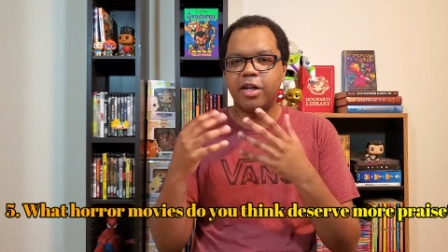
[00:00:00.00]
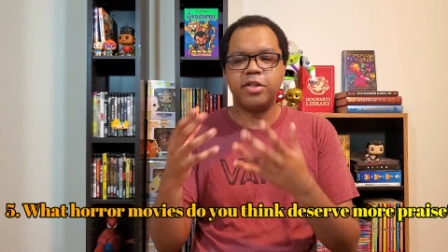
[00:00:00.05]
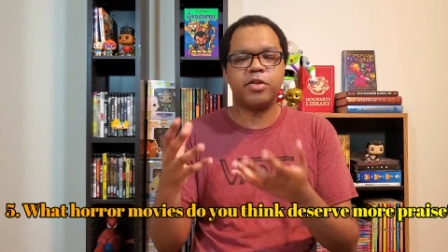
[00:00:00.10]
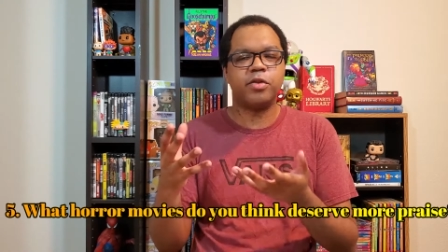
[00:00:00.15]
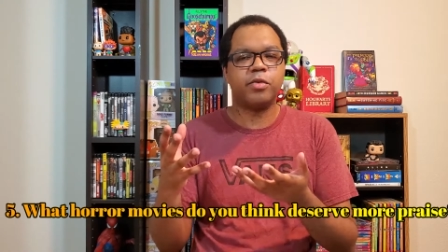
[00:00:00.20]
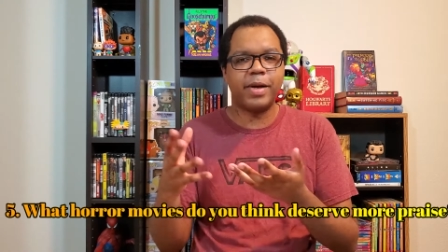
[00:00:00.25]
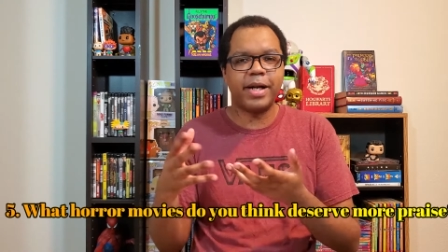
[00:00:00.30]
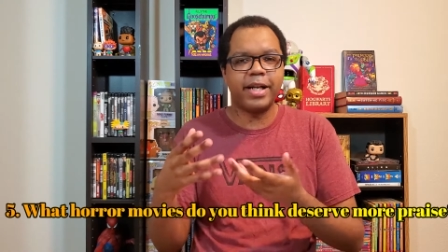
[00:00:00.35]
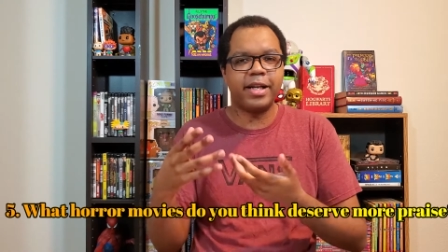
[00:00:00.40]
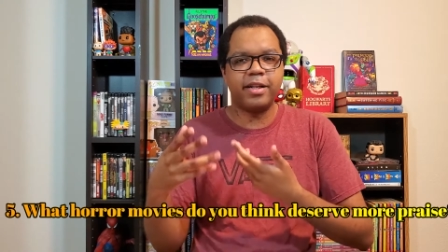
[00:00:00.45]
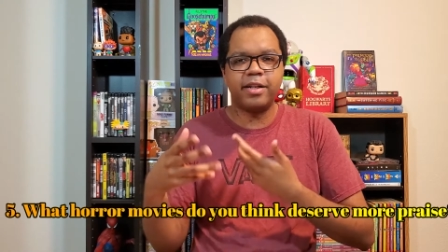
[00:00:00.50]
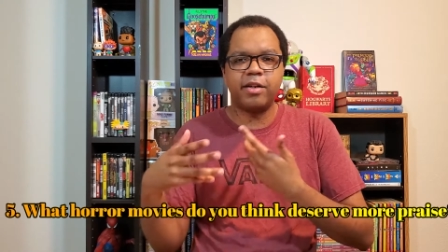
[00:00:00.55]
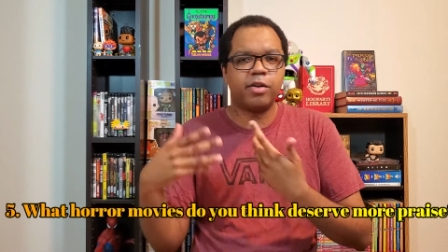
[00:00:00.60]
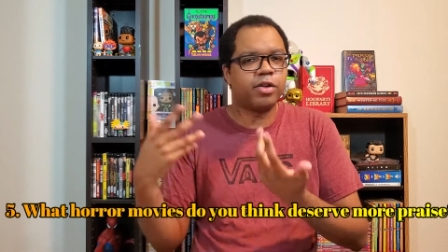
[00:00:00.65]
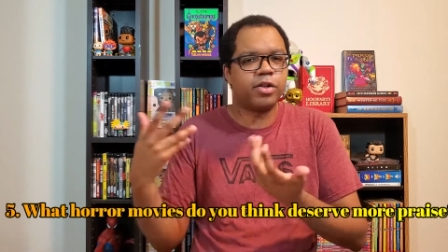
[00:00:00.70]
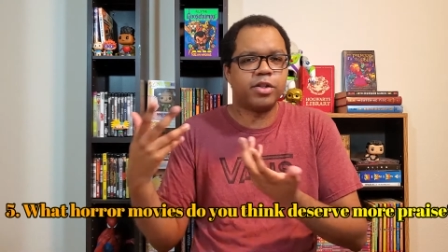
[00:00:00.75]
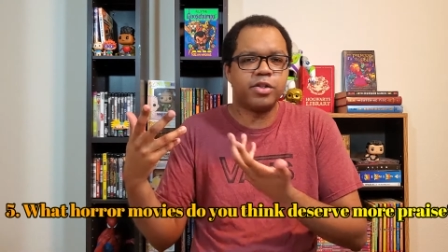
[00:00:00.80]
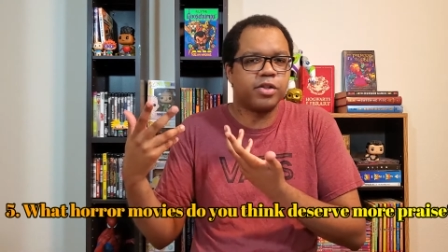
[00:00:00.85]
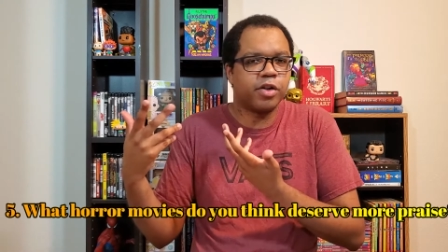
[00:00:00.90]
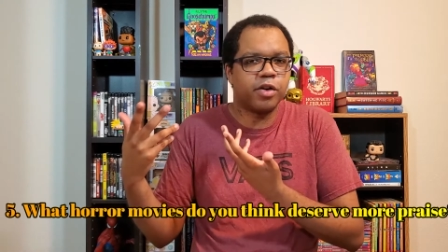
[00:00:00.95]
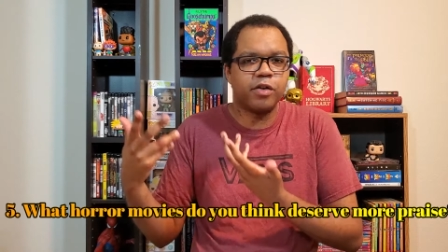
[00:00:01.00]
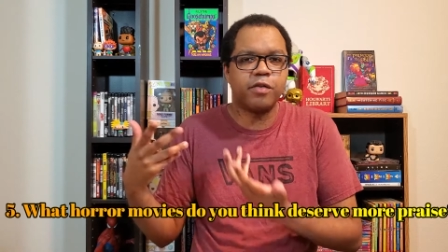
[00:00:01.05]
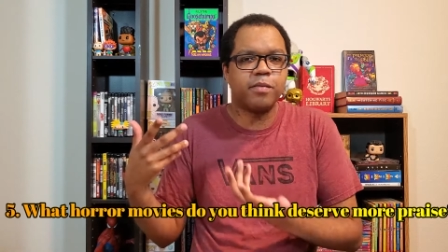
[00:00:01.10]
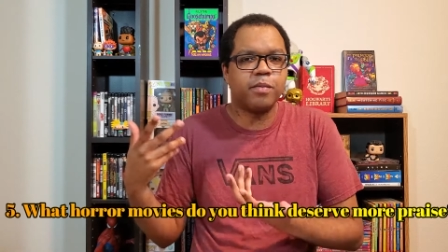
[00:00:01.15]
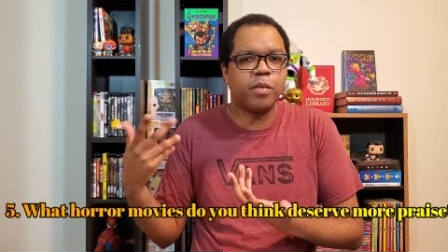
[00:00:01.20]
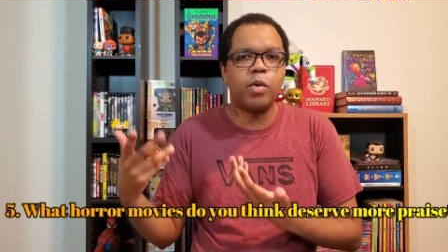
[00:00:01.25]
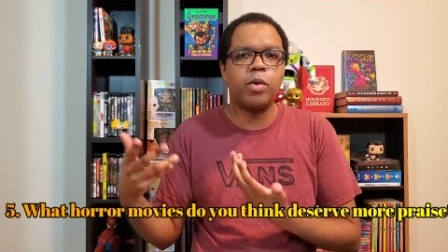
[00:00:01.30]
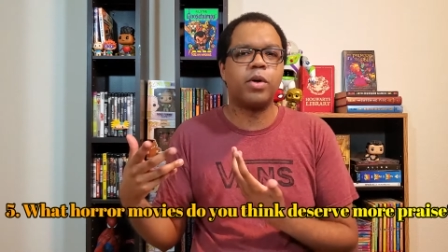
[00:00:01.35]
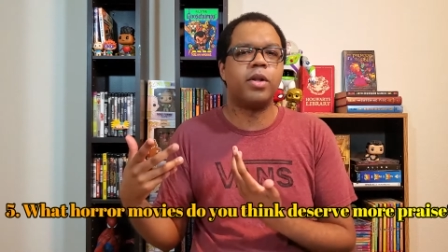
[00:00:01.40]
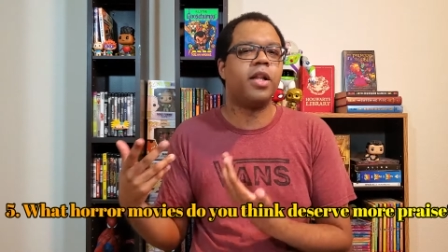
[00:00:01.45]
underrated or deserve
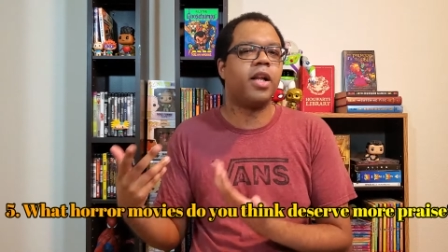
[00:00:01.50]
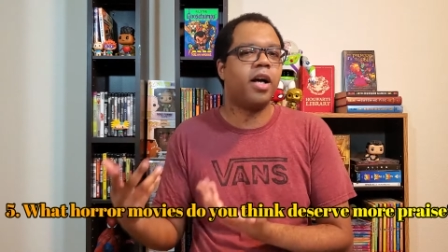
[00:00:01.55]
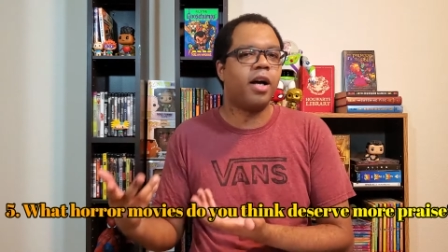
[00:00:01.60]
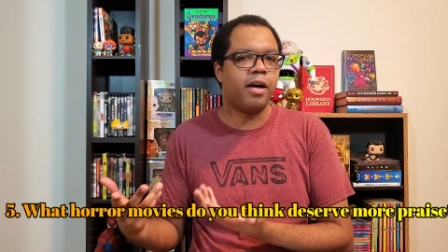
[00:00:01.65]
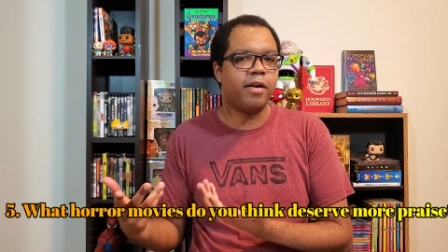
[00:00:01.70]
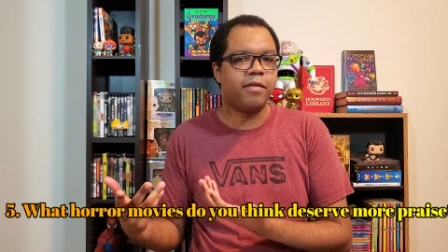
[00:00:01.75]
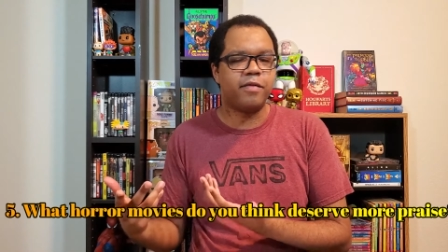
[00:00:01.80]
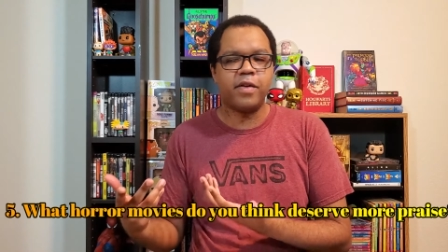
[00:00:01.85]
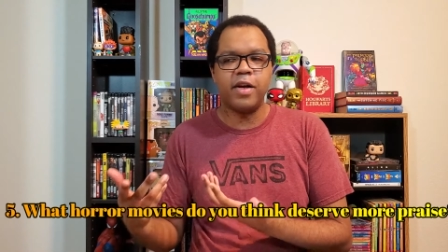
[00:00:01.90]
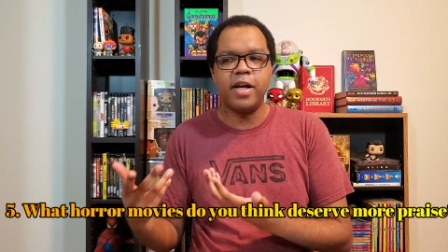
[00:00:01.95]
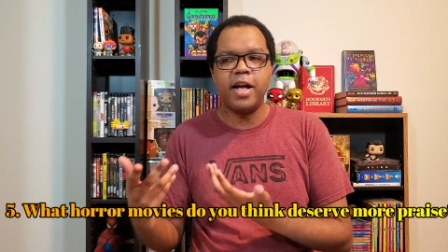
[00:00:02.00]
more love?